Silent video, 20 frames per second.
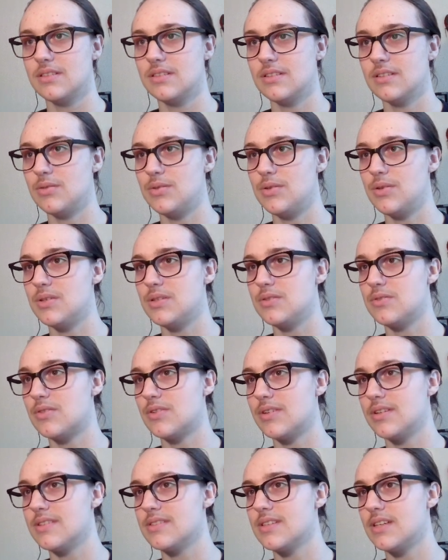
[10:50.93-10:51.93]
Oh, you can do
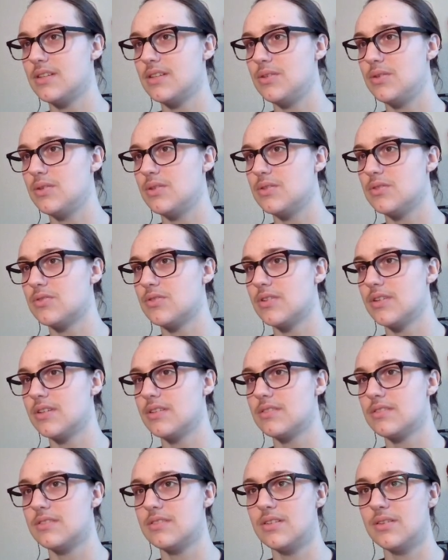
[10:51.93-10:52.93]
drawings. I know you can do
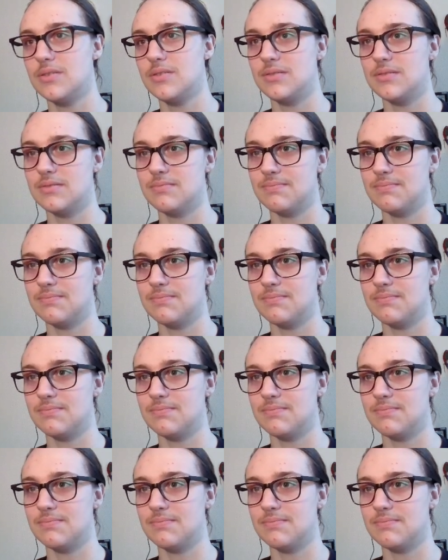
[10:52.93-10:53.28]
drawings. No,